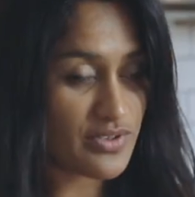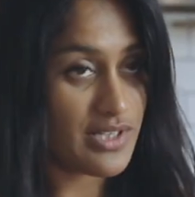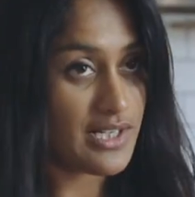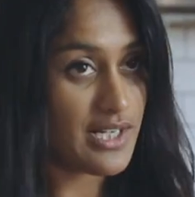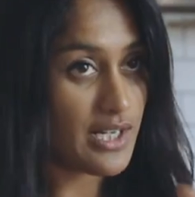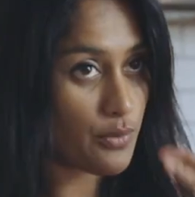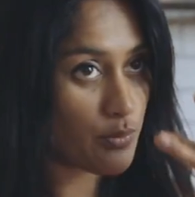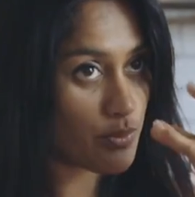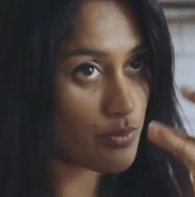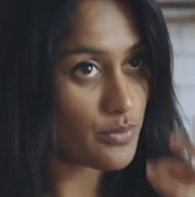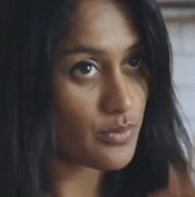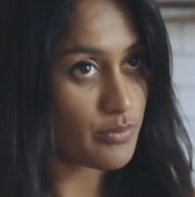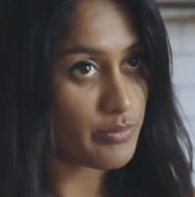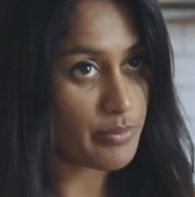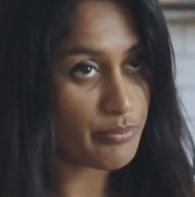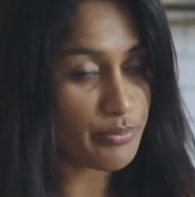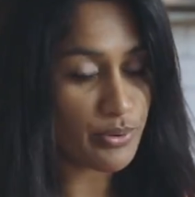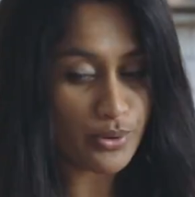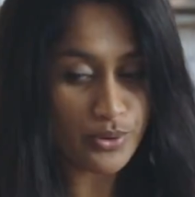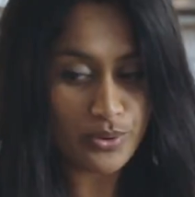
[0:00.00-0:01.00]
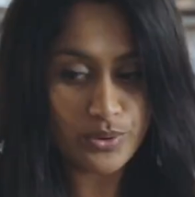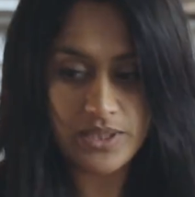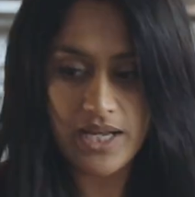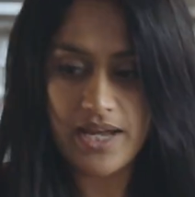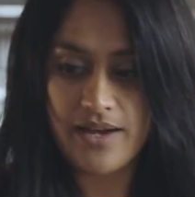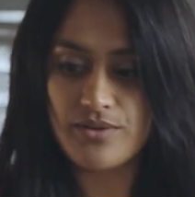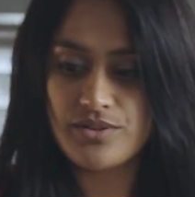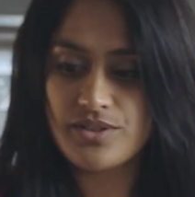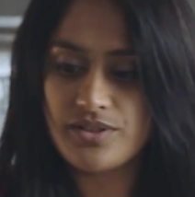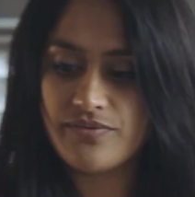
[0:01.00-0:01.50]
and liquid will be pulled
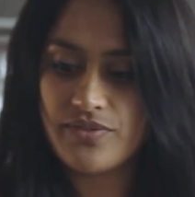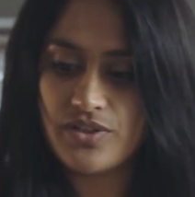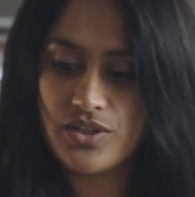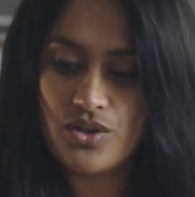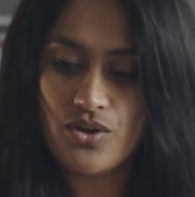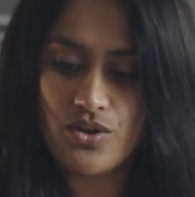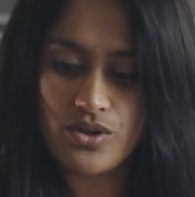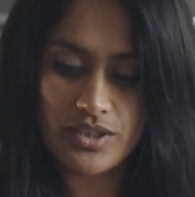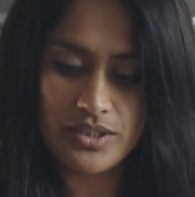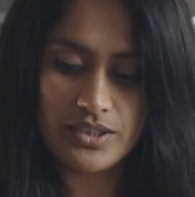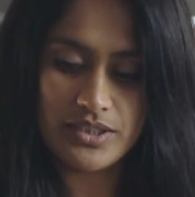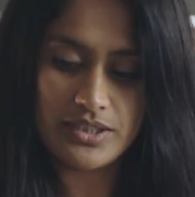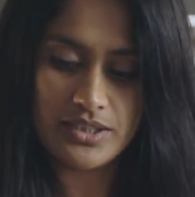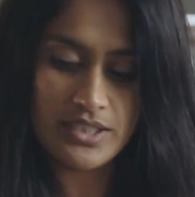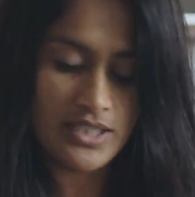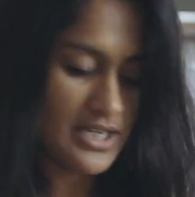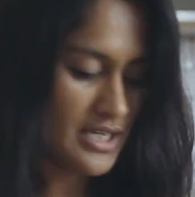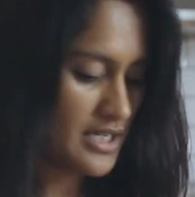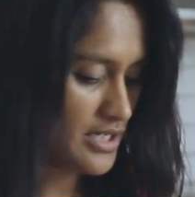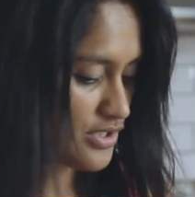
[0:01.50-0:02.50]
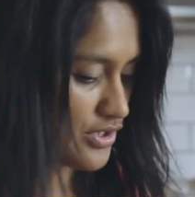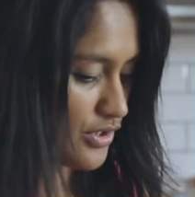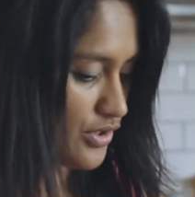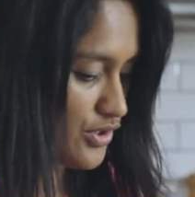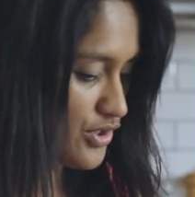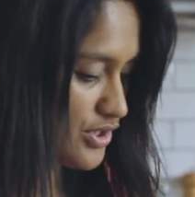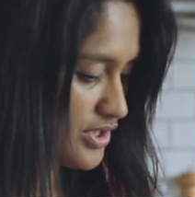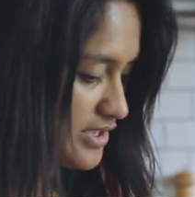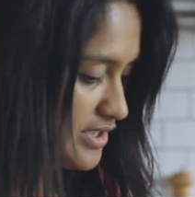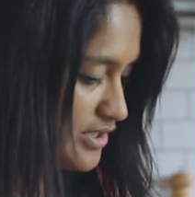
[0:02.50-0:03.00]
out of the yoghurt. So you
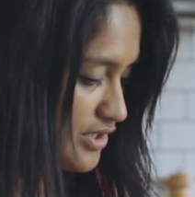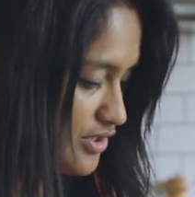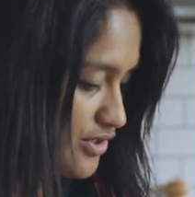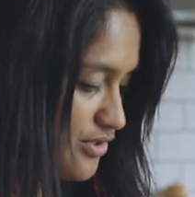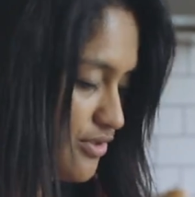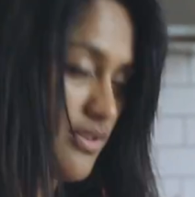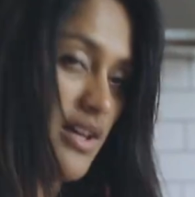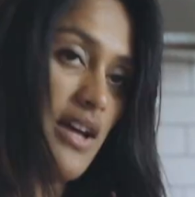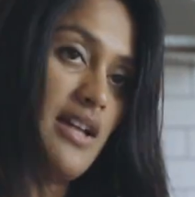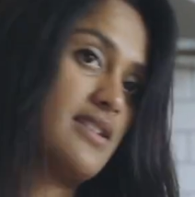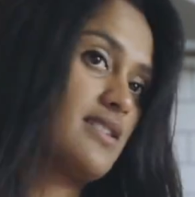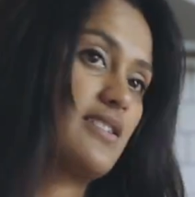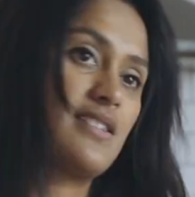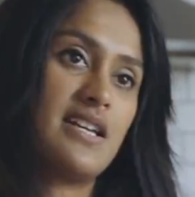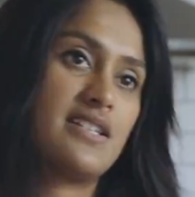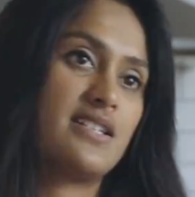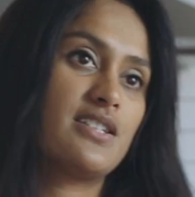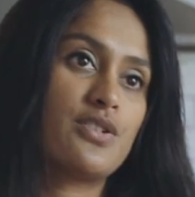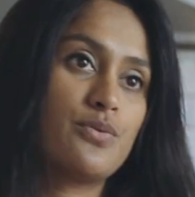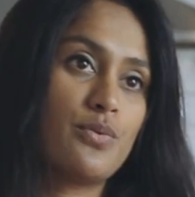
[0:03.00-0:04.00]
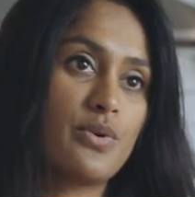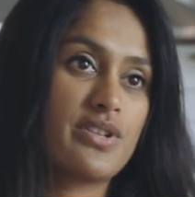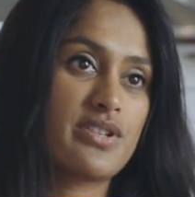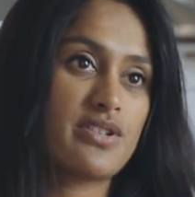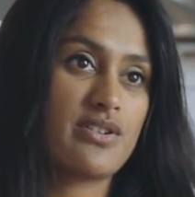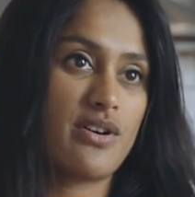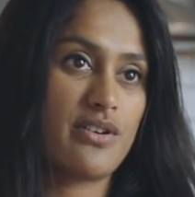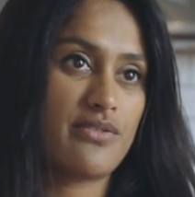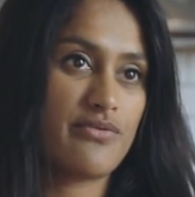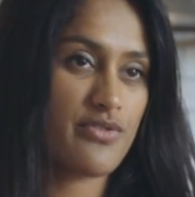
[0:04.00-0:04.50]
just need to do that and set it to one
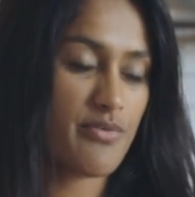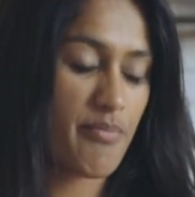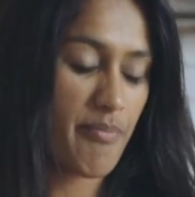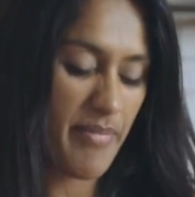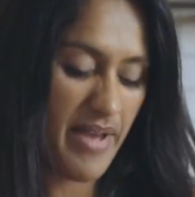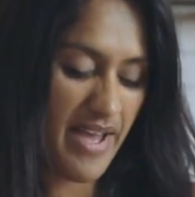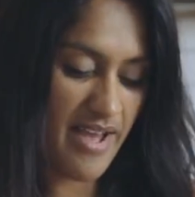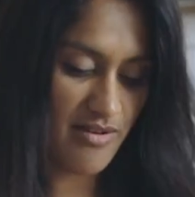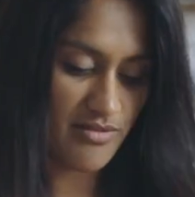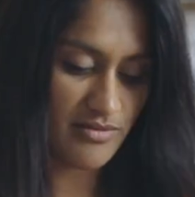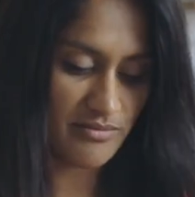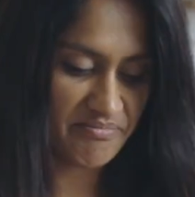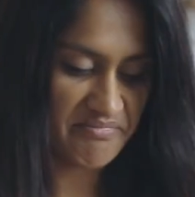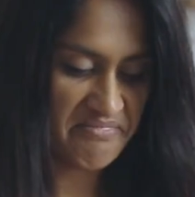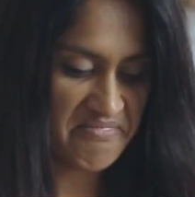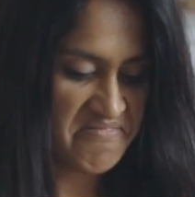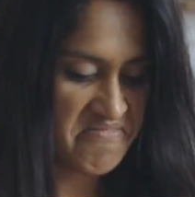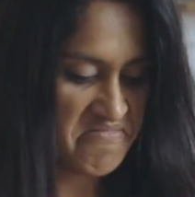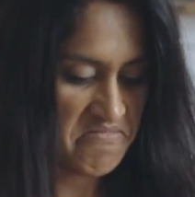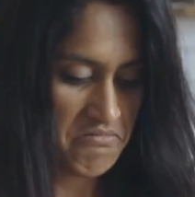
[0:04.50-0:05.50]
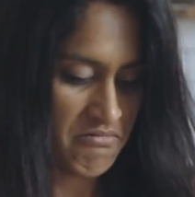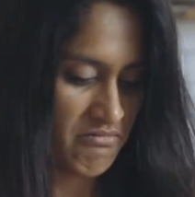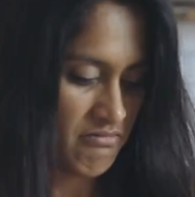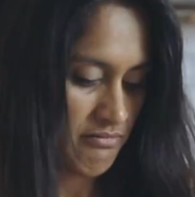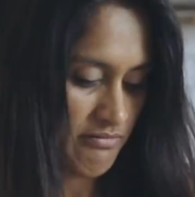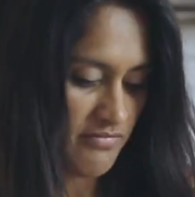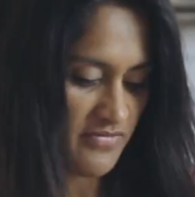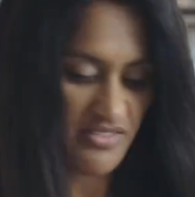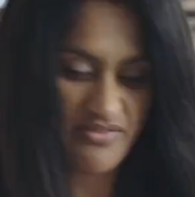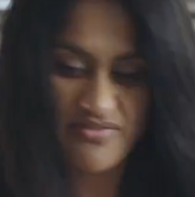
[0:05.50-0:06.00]
side for about
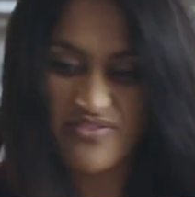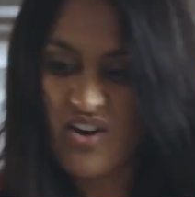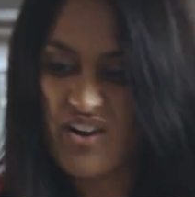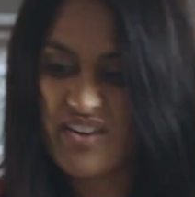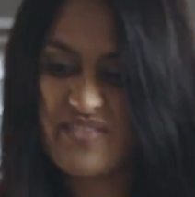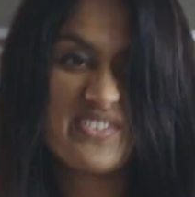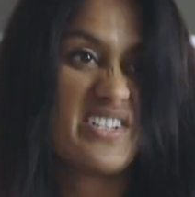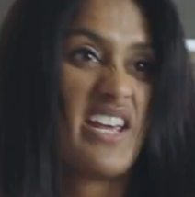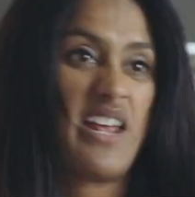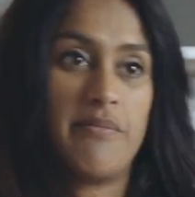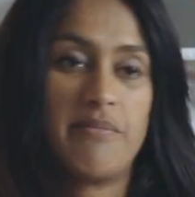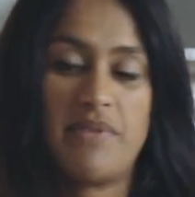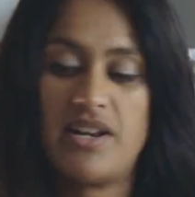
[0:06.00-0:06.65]
5-10